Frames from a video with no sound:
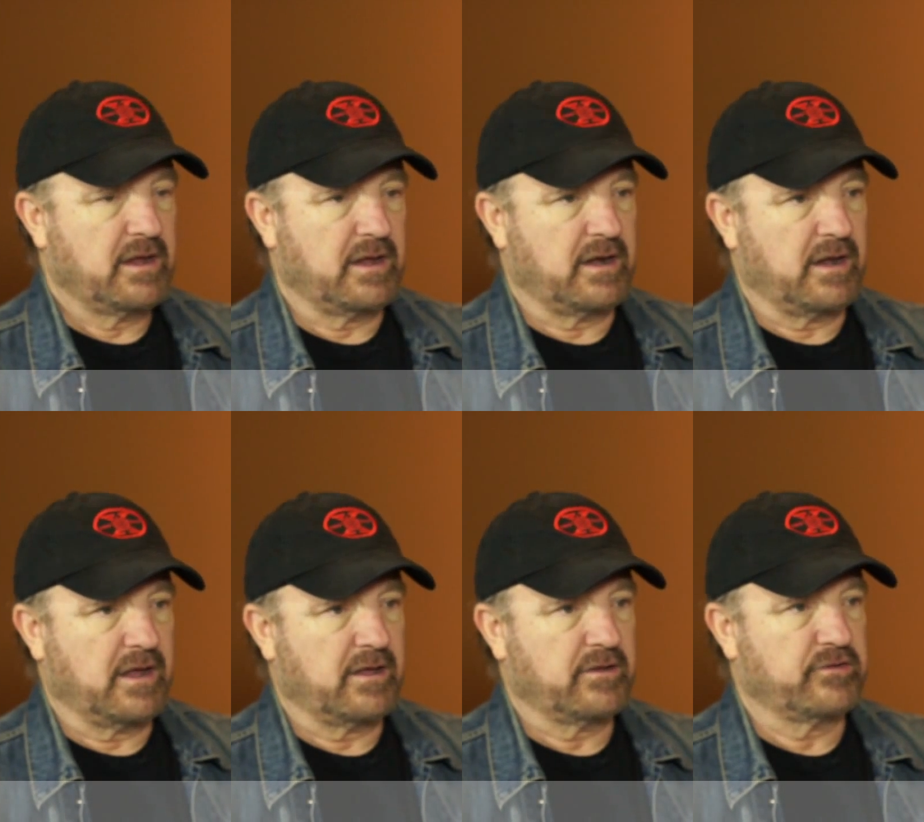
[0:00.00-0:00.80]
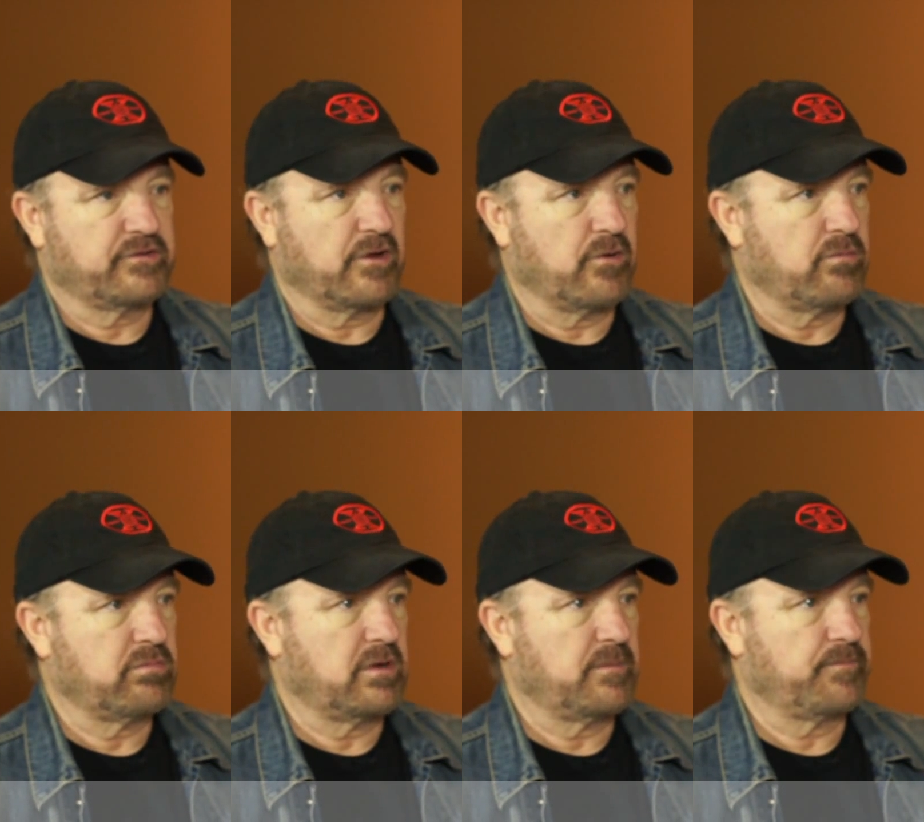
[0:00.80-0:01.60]
And so
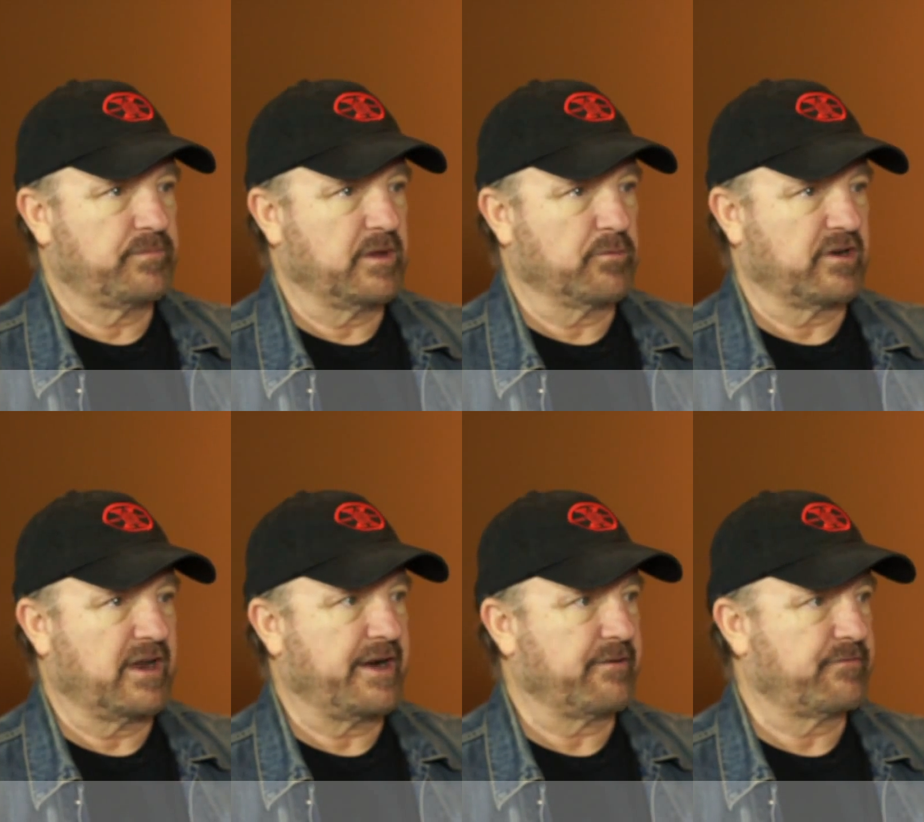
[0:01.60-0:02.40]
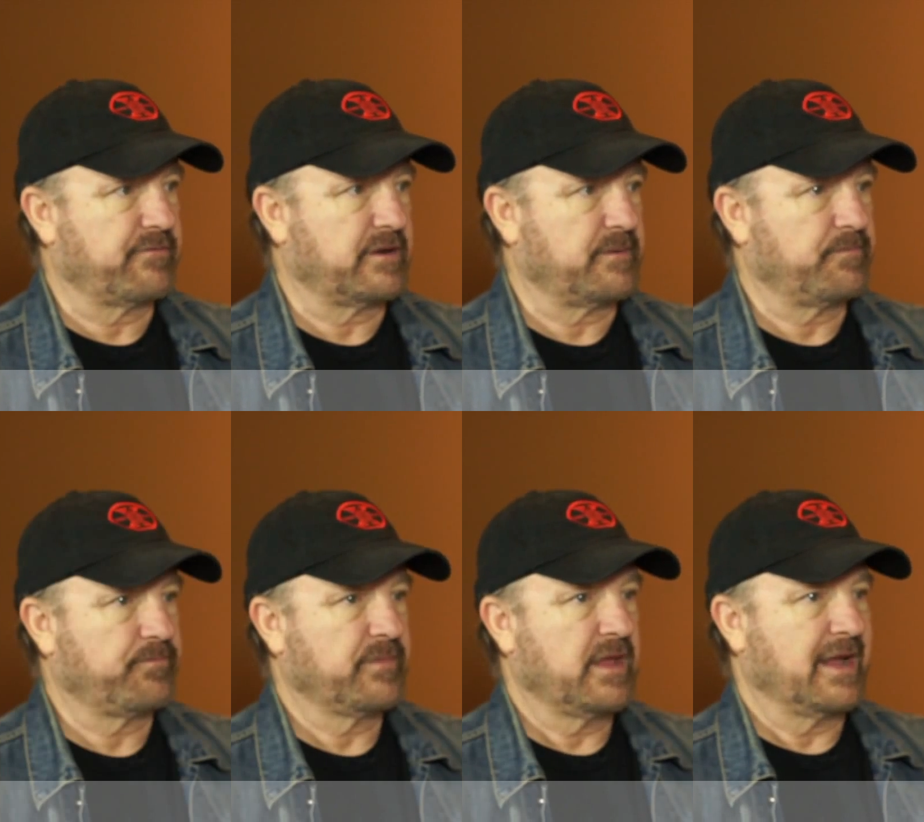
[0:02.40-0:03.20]
there was a lot of,
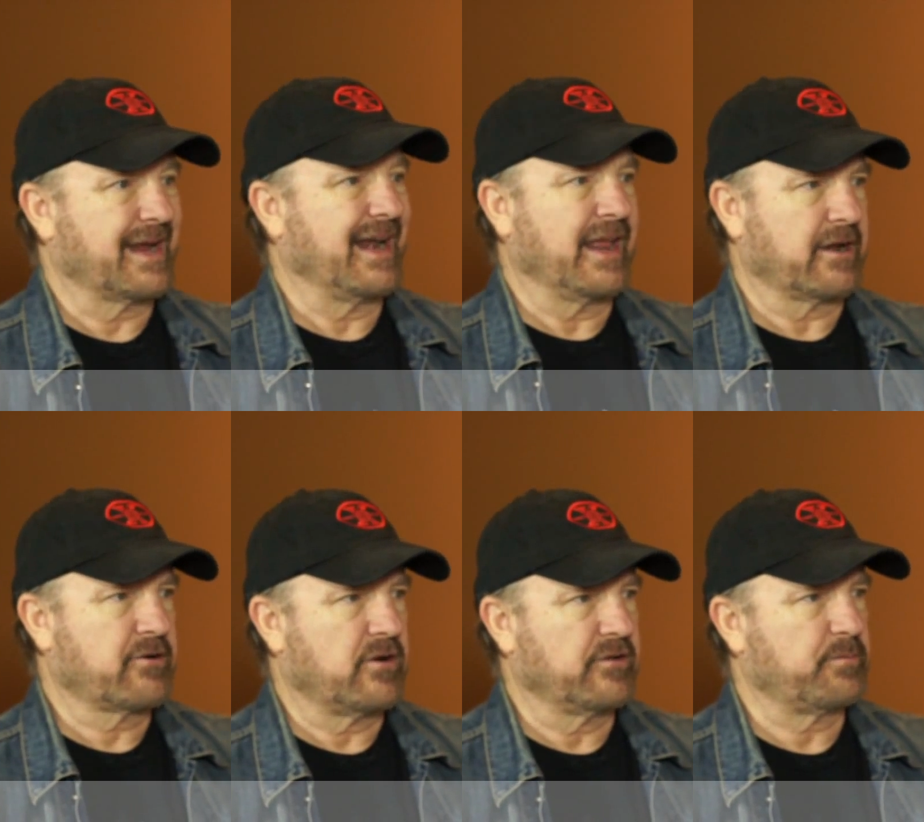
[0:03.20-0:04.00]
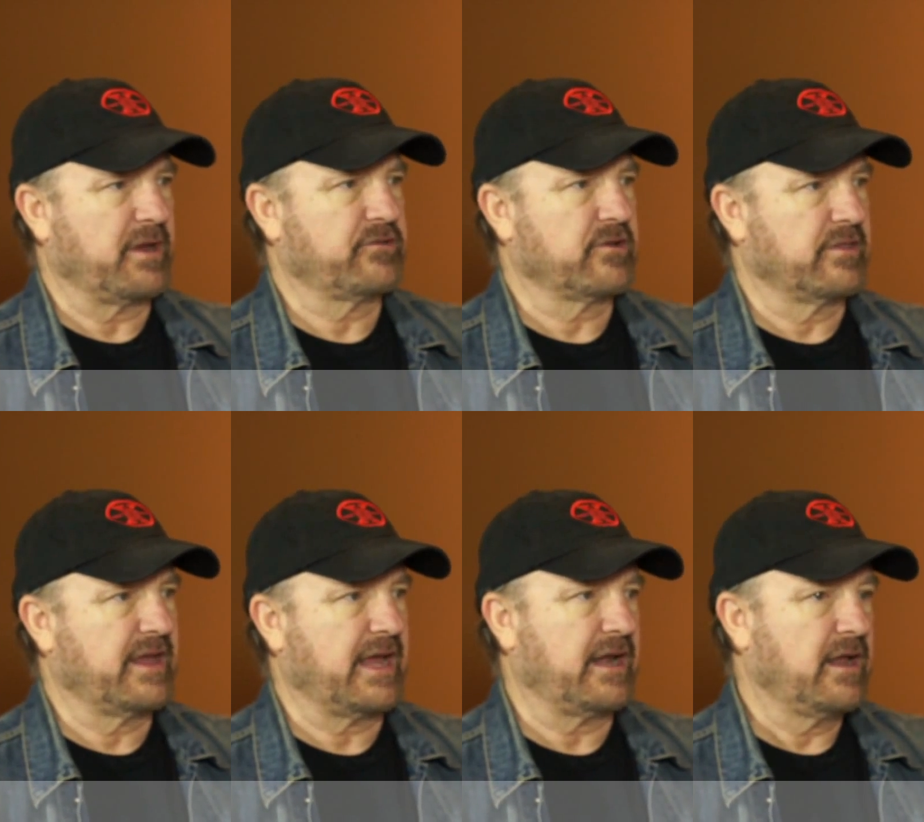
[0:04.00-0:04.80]
I got a lot of calls based on
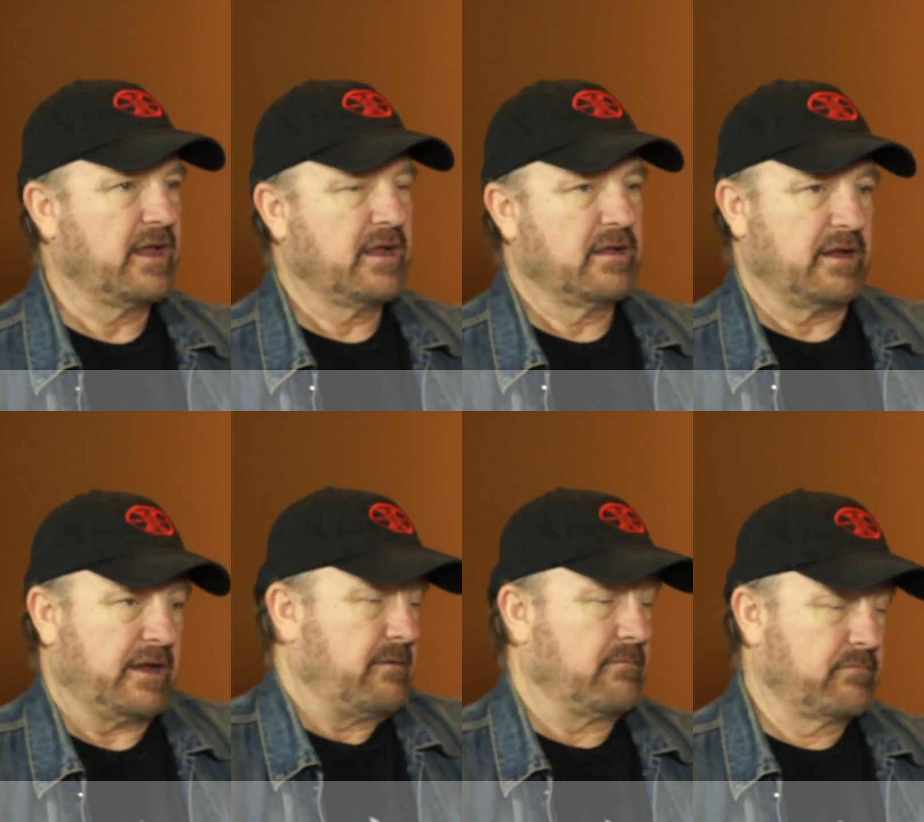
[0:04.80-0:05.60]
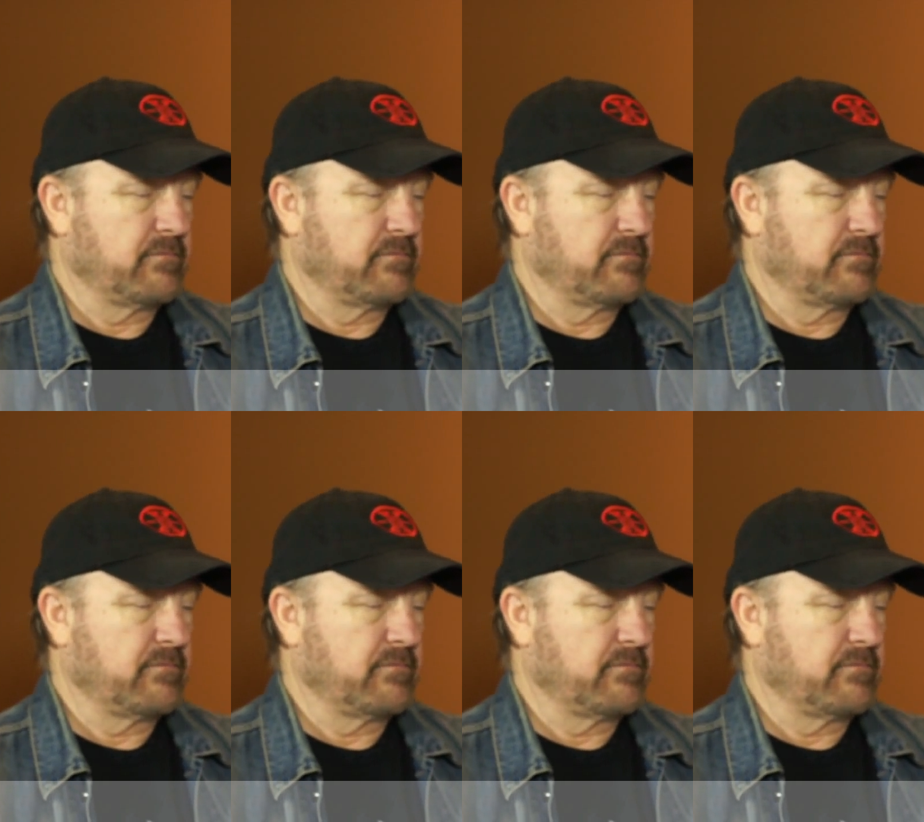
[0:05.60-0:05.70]
that. And